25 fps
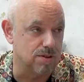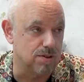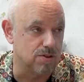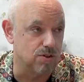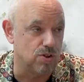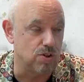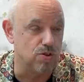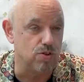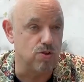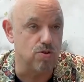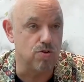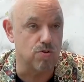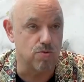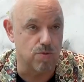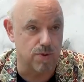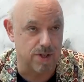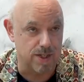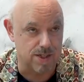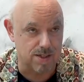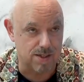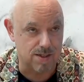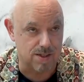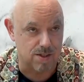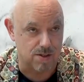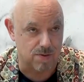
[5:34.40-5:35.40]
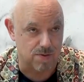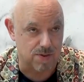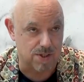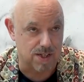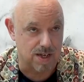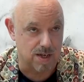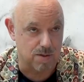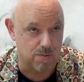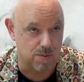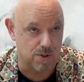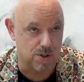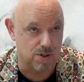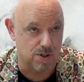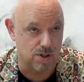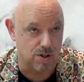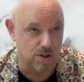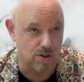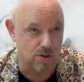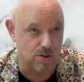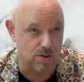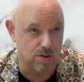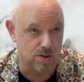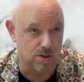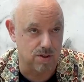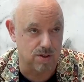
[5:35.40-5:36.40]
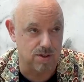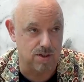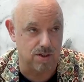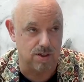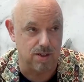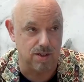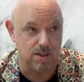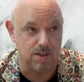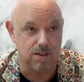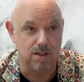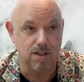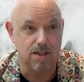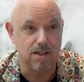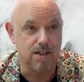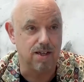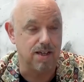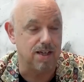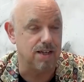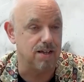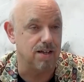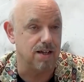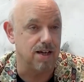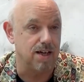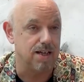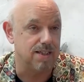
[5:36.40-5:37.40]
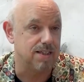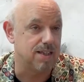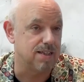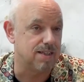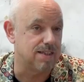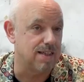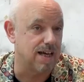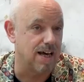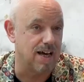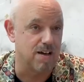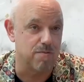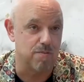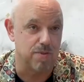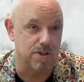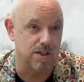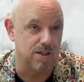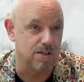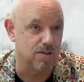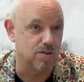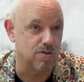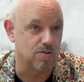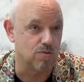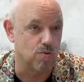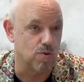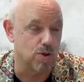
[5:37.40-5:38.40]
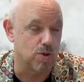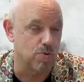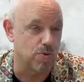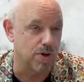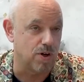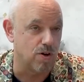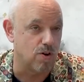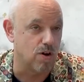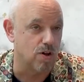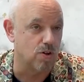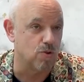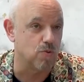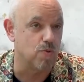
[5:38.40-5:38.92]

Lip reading: the new risks of cybersecurity at the time in what we call